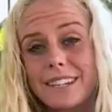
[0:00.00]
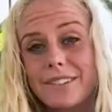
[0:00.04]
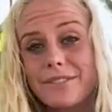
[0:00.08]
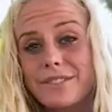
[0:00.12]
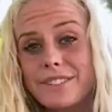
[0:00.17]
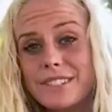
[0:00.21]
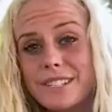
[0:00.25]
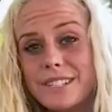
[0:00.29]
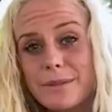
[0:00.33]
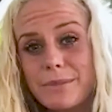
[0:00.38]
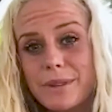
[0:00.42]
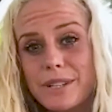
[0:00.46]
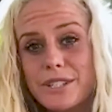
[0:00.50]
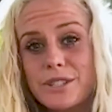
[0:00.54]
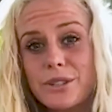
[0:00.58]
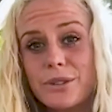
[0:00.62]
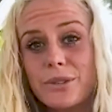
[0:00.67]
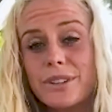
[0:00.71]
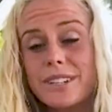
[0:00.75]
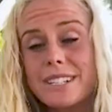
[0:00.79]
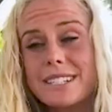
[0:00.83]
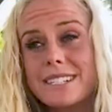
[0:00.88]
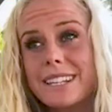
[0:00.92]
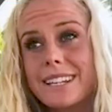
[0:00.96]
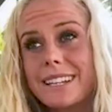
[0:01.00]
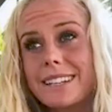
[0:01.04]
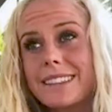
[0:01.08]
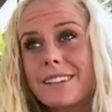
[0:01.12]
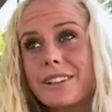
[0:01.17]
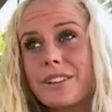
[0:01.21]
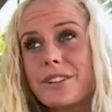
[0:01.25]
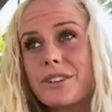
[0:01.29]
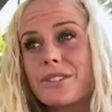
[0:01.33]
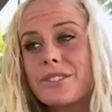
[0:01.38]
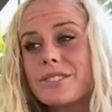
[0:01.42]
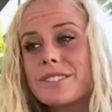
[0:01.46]
difference in my story. It's like
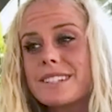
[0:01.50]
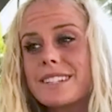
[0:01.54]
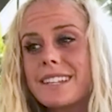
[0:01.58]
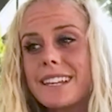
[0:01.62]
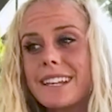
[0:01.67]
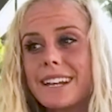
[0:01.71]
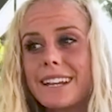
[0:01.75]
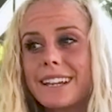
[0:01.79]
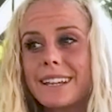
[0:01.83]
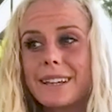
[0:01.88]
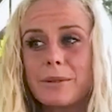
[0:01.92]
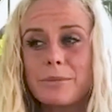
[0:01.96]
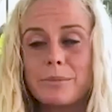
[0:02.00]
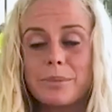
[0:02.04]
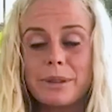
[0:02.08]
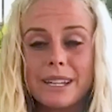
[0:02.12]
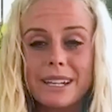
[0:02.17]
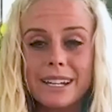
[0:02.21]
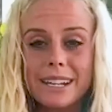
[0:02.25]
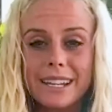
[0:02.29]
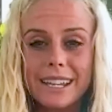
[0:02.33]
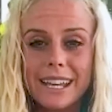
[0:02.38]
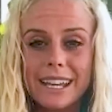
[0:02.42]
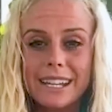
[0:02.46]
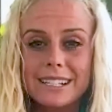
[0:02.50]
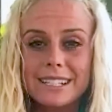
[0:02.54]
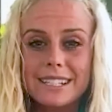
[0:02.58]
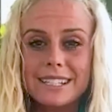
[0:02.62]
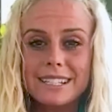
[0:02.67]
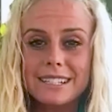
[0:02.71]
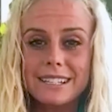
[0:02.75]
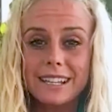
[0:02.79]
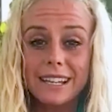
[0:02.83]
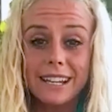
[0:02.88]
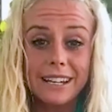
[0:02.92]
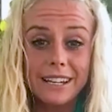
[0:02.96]
the girls that I compete
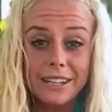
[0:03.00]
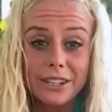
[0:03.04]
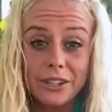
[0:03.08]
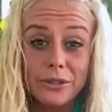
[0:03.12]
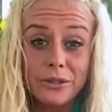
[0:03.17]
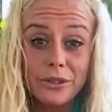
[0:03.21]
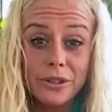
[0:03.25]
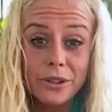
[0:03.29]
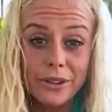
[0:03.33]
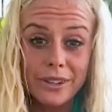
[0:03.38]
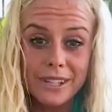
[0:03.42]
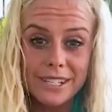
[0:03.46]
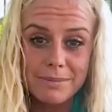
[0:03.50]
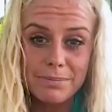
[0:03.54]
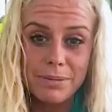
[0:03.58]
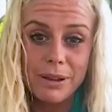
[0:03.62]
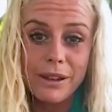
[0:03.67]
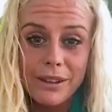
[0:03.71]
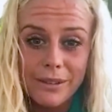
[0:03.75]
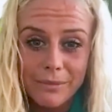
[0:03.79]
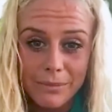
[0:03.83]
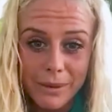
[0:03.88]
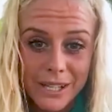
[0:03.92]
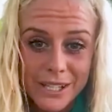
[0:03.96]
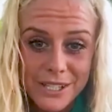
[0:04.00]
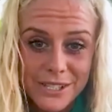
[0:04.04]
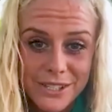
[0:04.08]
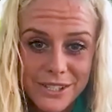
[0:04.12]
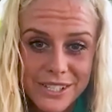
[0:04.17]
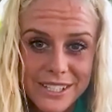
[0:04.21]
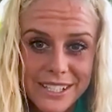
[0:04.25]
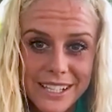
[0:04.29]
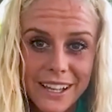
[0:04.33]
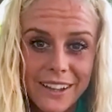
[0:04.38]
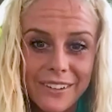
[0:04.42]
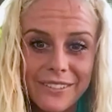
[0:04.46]
against, and you know this best
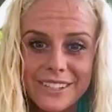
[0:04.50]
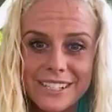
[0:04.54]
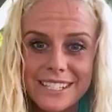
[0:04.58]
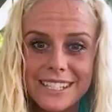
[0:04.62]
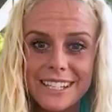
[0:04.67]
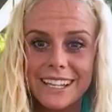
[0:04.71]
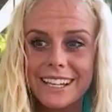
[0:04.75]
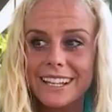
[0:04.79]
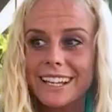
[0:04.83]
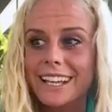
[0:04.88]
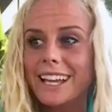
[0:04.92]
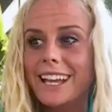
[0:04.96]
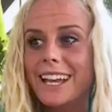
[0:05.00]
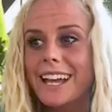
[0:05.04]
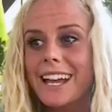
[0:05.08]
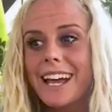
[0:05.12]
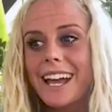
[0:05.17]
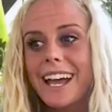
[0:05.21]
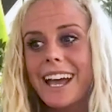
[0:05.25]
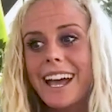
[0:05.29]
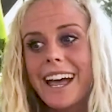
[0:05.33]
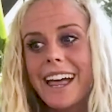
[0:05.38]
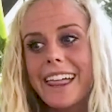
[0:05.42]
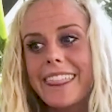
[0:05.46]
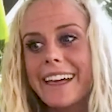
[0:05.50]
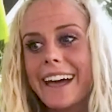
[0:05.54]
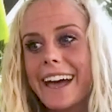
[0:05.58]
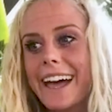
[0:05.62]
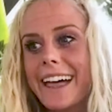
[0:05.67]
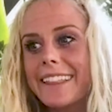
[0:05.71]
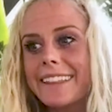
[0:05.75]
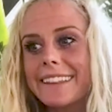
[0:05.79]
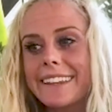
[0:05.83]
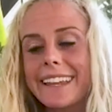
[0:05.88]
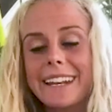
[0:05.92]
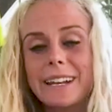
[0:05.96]
yourself, is like the
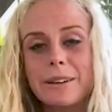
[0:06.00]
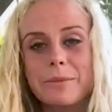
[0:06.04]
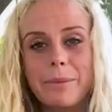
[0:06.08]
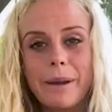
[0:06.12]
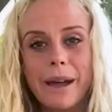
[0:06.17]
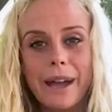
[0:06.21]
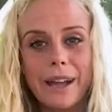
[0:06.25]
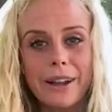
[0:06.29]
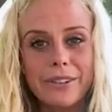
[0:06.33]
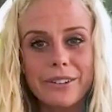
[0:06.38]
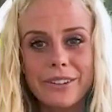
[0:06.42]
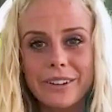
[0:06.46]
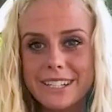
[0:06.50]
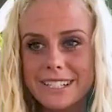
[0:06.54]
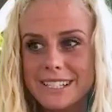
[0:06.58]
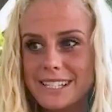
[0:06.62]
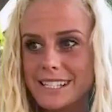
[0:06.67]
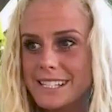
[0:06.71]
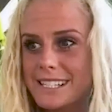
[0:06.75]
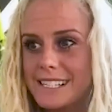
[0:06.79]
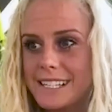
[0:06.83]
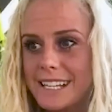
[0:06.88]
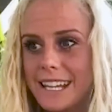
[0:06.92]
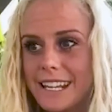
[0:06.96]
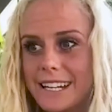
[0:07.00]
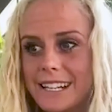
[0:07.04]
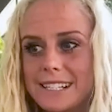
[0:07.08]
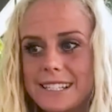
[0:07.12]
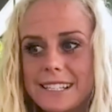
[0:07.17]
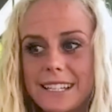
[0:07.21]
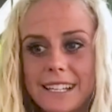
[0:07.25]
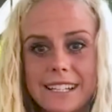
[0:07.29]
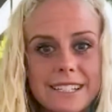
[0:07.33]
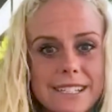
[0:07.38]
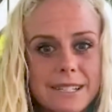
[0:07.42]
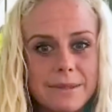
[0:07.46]
athletic background is insane.
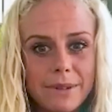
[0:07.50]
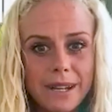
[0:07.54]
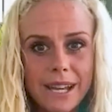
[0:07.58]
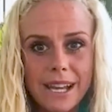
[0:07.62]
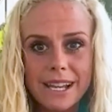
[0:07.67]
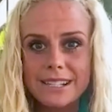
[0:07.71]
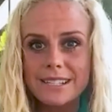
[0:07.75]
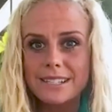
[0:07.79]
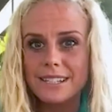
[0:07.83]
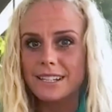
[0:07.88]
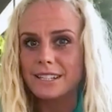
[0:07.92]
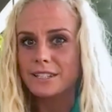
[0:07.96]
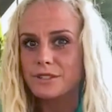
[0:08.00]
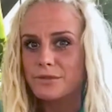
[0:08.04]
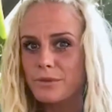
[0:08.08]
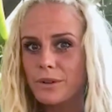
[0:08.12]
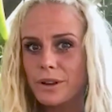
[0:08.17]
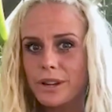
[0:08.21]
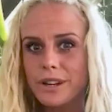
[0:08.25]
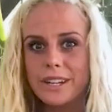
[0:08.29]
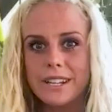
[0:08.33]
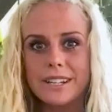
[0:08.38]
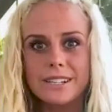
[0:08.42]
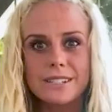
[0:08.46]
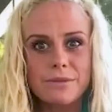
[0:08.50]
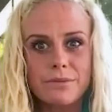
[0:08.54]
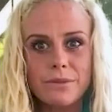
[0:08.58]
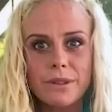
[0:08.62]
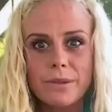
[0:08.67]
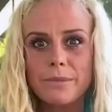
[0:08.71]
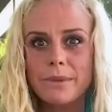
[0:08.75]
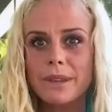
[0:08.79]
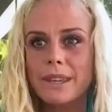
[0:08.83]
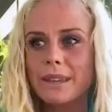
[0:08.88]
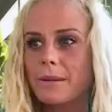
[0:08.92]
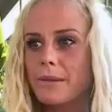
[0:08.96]
It's like gymnastics, running,
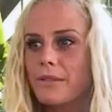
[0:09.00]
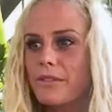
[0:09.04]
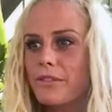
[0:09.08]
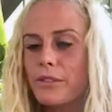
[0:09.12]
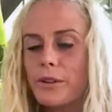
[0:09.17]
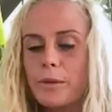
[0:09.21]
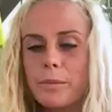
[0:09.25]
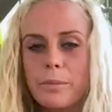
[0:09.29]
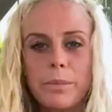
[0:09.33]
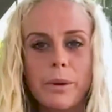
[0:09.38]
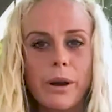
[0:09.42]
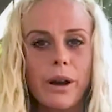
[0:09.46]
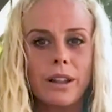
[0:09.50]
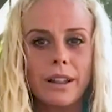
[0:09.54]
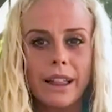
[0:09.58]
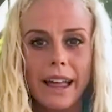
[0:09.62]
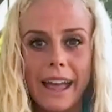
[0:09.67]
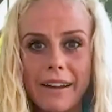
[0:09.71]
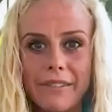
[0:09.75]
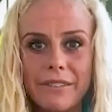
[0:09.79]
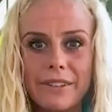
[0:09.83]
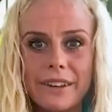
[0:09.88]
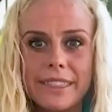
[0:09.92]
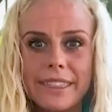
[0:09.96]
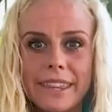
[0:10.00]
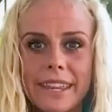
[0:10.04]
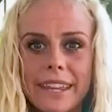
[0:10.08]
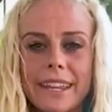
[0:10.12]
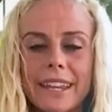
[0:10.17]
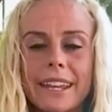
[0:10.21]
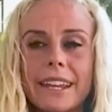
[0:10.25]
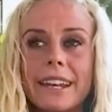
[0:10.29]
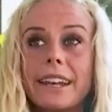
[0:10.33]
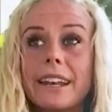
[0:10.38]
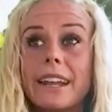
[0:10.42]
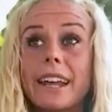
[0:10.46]
swimming, football,
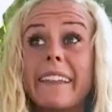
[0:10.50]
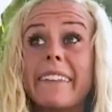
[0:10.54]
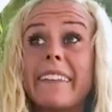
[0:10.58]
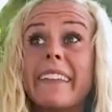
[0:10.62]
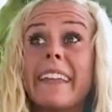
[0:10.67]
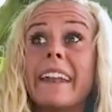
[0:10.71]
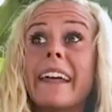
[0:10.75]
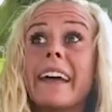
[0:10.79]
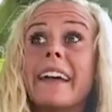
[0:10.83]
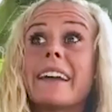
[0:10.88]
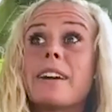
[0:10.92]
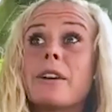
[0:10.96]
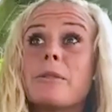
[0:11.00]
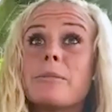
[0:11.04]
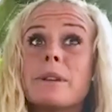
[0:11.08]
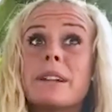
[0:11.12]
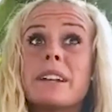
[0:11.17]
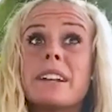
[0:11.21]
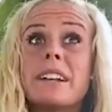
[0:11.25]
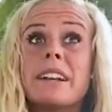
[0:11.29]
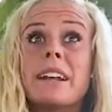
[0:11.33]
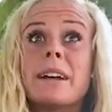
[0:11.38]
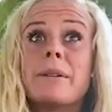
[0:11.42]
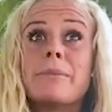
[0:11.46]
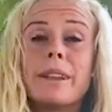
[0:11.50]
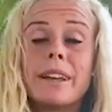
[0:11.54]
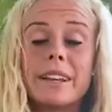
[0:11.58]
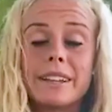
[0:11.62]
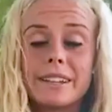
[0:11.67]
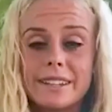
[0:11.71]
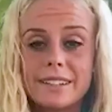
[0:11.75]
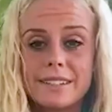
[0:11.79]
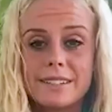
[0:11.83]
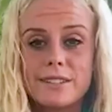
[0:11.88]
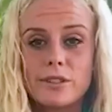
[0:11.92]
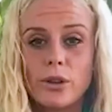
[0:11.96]
everything. And then I come in and I'm like
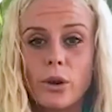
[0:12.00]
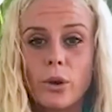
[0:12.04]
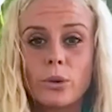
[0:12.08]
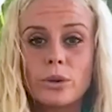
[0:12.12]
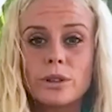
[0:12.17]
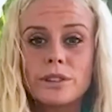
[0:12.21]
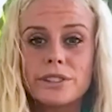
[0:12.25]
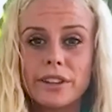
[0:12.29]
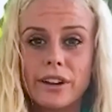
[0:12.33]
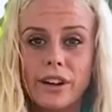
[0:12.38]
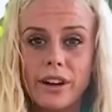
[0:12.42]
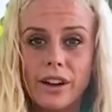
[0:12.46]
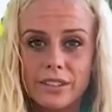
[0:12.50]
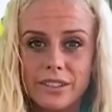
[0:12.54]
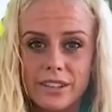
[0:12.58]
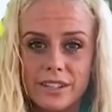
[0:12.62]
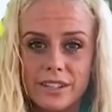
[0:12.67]
this old dog